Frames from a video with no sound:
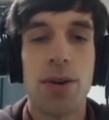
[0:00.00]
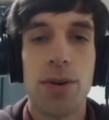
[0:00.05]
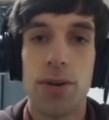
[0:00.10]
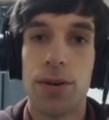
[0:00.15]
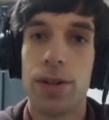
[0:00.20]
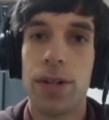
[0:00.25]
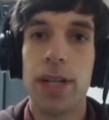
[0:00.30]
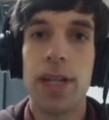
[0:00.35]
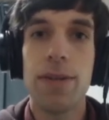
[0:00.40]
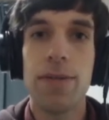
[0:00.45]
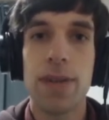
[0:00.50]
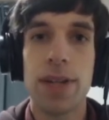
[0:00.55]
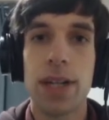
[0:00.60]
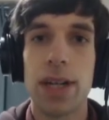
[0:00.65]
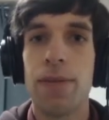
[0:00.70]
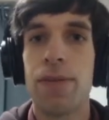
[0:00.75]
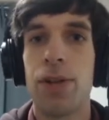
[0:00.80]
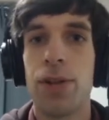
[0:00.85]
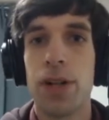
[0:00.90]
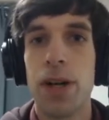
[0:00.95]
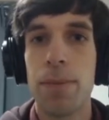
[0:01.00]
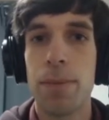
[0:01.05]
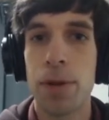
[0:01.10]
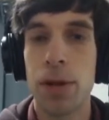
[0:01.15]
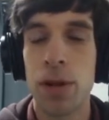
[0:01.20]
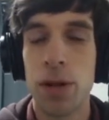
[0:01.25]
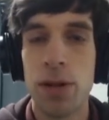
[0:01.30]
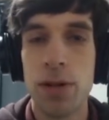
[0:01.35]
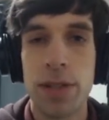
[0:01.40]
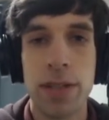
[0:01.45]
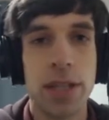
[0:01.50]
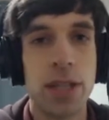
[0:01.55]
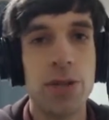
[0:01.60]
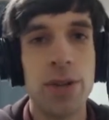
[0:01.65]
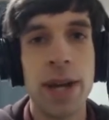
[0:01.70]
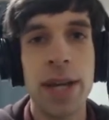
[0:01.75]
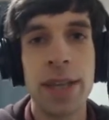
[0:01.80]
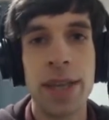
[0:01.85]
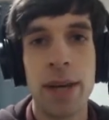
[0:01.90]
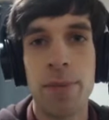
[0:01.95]
Or even if you're up close and you
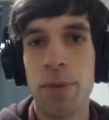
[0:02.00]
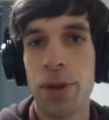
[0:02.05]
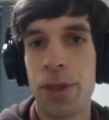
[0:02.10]
hit them